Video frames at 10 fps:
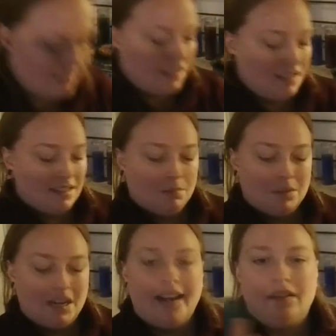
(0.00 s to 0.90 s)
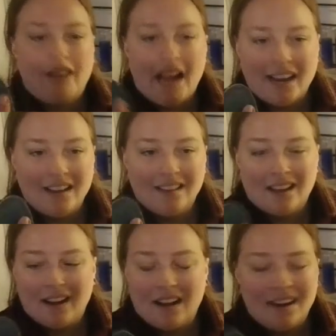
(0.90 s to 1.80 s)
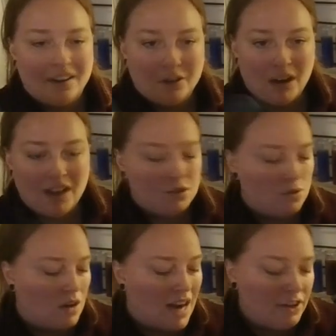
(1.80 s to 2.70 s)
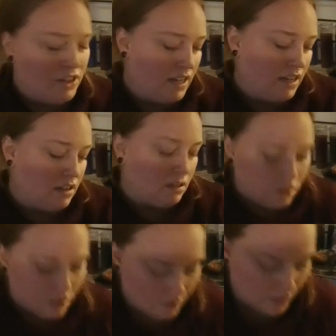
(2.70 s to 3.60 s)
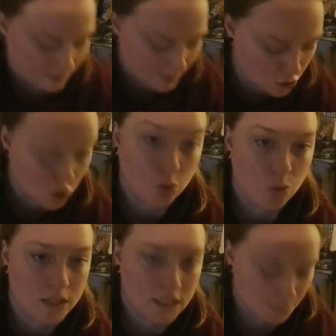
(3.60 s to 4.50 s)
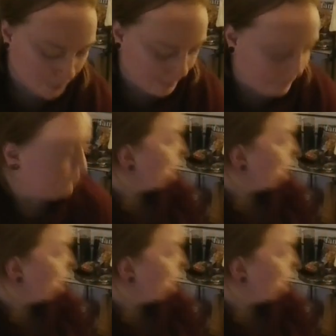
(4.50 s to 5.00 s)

this is some kind of agate that I got at a craft store. I just like the look of it. It's turquoise, it's pretty.